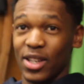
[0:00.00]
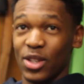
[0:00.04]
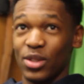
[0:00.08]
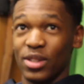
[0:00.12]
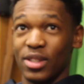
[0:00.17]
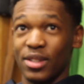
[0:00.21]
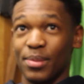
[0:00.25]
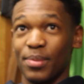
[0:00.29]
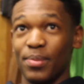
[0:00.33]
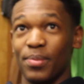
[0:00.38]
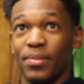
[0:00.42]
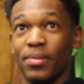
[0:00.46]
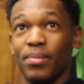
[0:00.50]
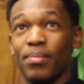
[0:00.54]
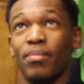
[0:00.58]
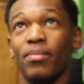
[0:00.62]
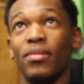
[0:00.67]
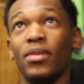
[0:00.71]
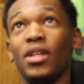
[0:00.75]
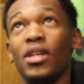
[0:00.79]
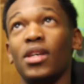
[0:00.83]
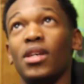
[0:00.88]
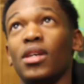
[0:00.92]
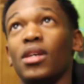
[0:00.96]
It was
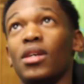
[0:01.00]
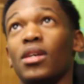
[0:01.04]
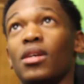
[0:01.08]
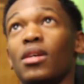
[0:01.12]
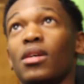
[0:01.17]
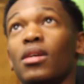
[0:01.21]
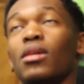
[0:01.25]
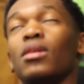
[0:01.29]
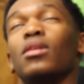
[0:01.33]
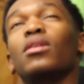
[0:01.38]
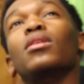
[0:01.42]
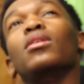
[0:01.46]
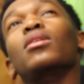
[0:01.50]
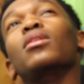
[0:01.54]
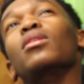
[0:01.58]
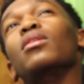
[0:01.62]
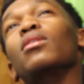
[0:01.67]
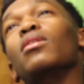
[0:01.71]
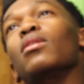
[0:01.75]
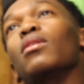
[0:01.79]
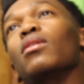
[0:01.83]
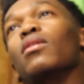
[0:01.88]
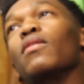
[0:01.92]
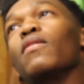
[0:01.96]
the
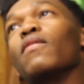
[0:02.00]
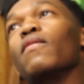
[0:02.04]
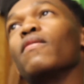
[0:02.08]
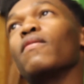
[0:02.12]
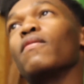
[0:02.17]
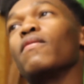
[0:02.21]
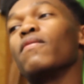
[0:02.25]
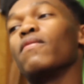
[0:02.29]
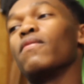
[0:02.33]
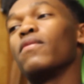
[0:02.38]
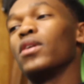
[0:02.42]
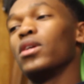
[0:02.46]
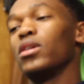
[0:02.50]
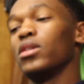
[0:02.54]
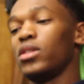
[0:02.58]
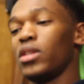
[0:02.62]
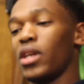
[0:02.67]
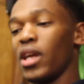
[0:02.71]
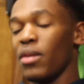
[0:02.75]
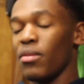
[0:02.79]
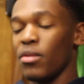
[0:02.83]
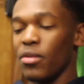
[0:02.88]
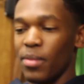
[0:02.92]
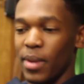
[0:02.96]
first
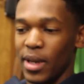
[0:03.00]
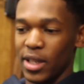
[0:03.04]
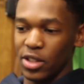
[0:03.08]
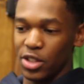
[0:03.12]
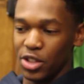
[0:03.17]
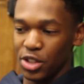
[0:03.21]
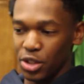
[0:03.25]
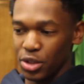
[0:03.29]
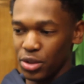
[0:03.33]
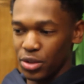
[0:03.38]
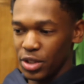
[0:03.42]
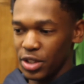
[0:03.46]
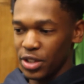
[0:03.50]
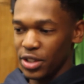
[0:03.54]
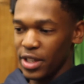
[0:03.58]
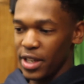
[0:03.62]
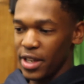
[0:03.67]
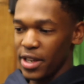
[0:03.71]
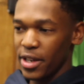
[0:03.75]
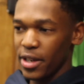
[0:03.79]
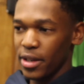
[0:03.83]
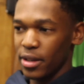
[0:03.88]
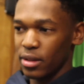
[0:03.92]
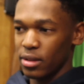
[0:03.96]
game of my junior
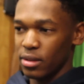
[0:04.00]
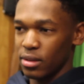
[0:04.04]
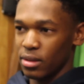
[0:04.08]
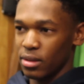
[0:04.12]
year.